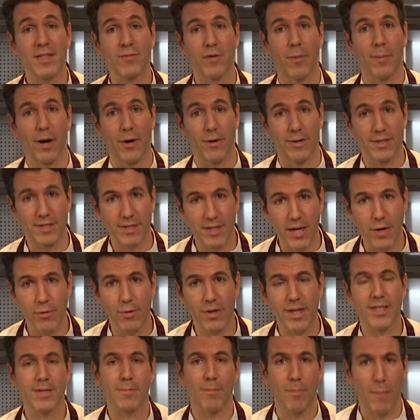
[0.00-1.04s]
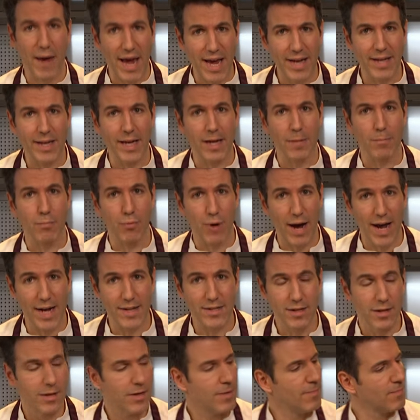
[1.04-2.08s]
from our series Baking Bread
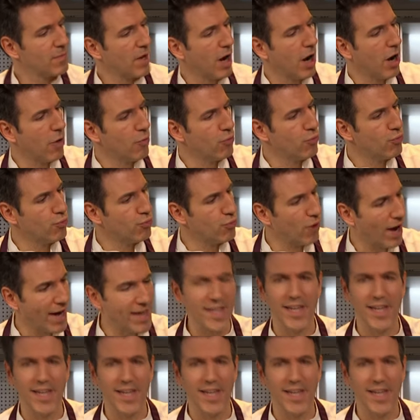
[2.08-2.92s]
are right